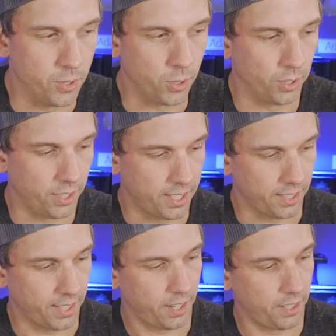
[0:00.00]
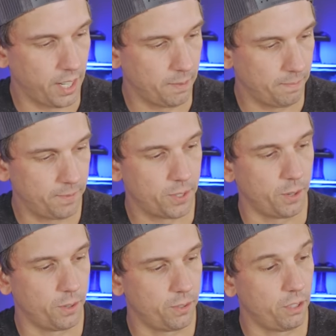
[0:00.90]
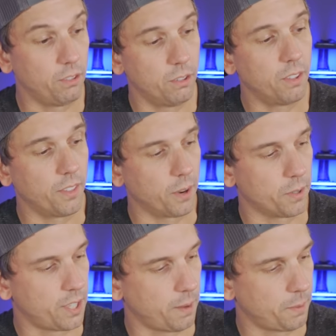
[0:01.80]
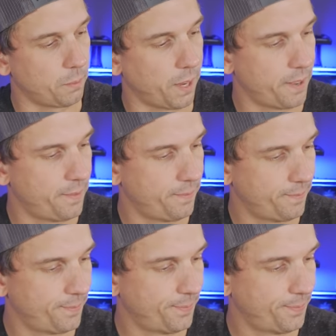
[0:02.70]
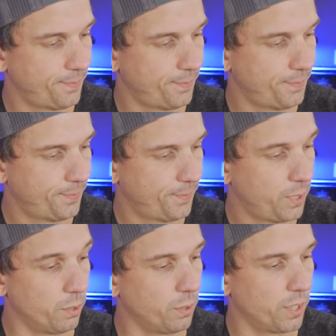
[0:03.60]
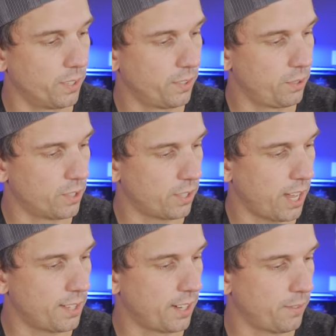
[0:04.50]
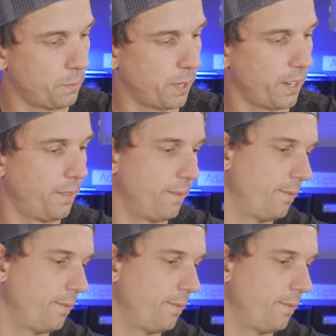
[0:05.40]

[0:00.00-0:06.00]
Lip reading: You totally set that all up, so you knew that they were stopping by. You knew it. You just lied to everybody.